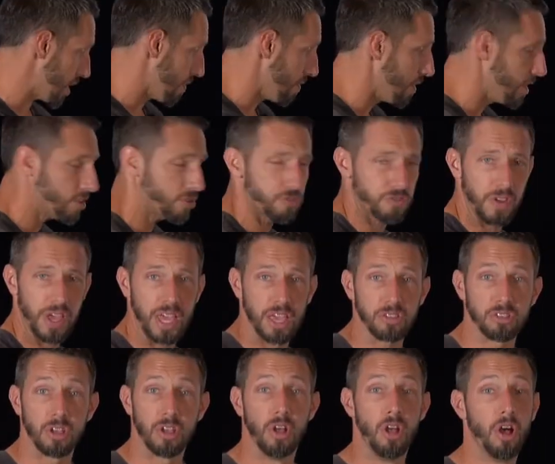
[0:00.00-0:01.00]
in this
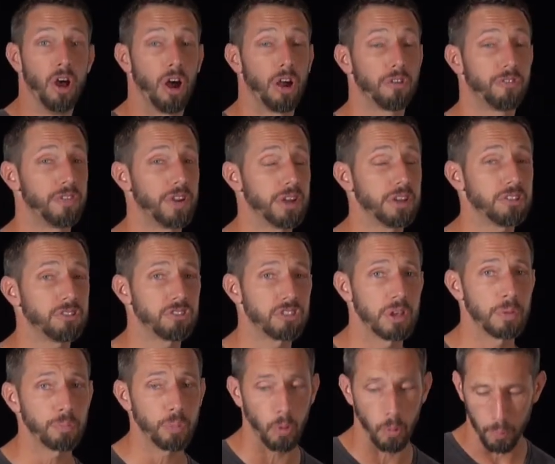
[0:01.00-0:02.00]
phase are very
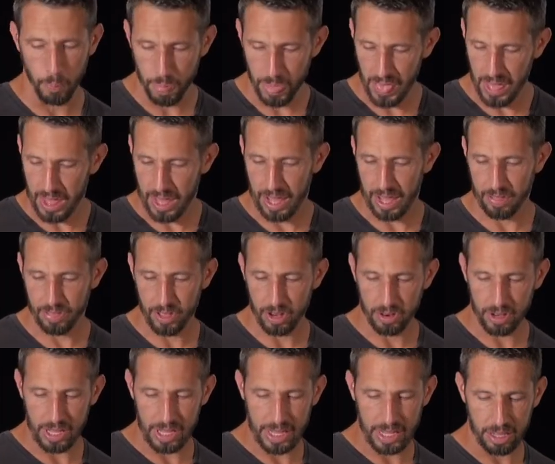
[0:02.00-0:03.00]
simple and
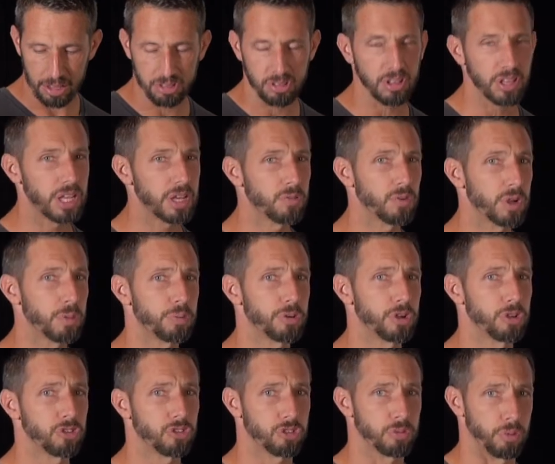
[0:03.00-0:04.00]
they're easily
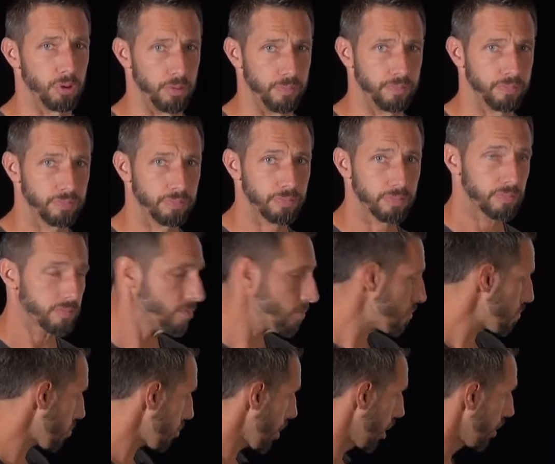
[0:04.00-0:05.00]
reproducible.
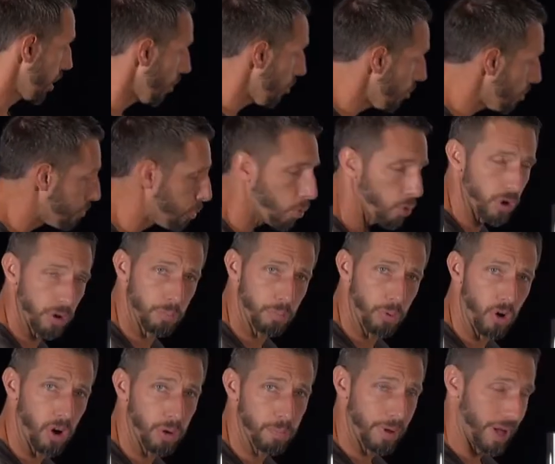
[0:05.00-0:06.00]
Another important
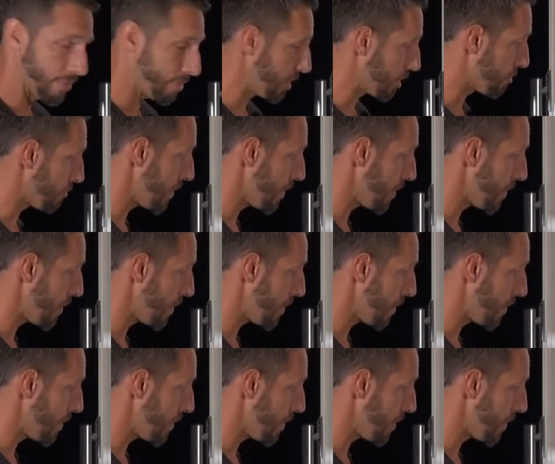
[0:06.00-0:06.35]
part about this